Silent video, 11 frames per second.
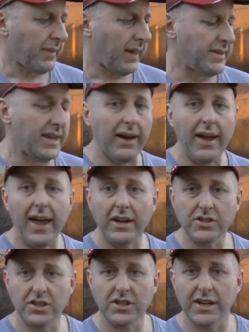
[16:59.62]
Now, how
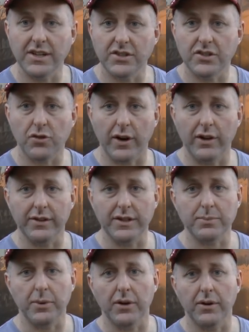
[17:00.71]
do you change the string on this
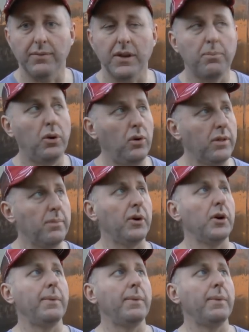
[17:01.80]
bow? You pull the bow